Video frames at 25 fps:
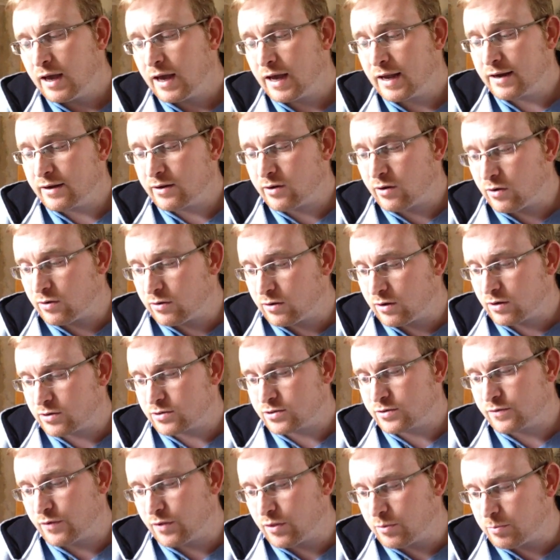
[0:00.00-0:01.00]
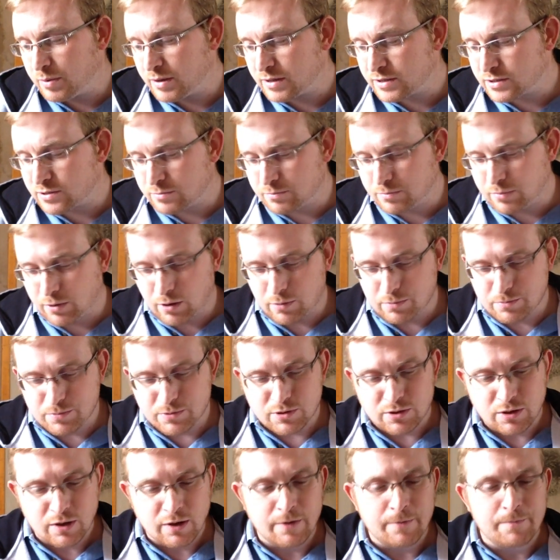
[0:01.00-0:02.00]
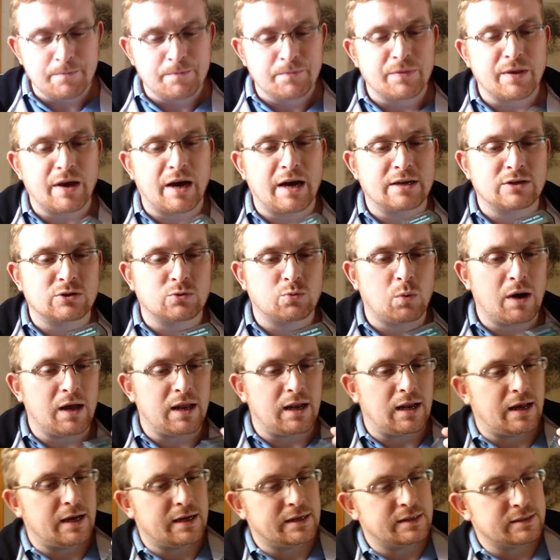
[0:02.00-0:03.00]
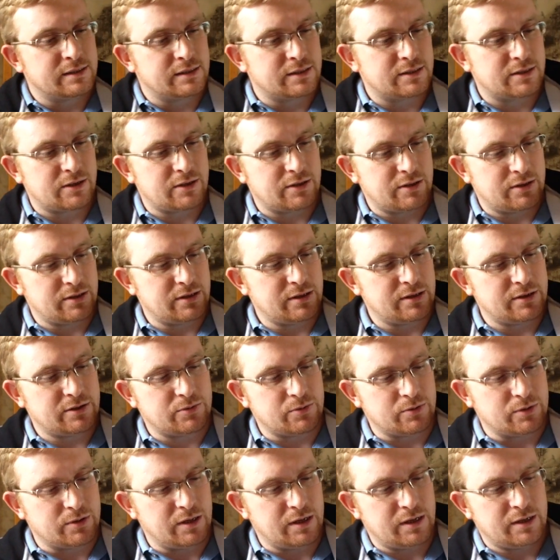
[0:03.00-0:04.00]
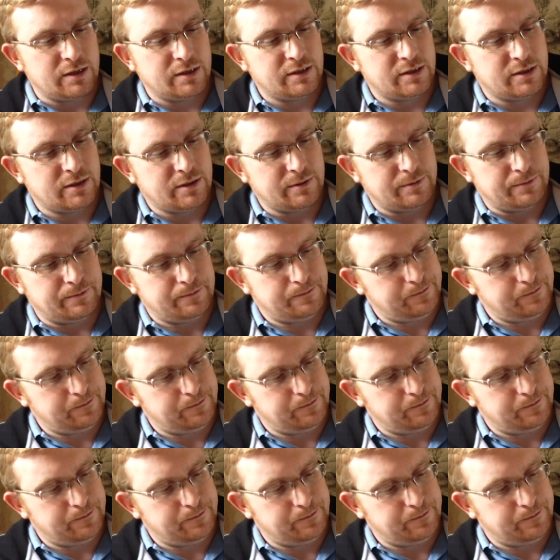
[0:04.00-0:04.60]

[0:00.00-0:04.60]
And I got lots of other bits and bobs, as well as, this was nice.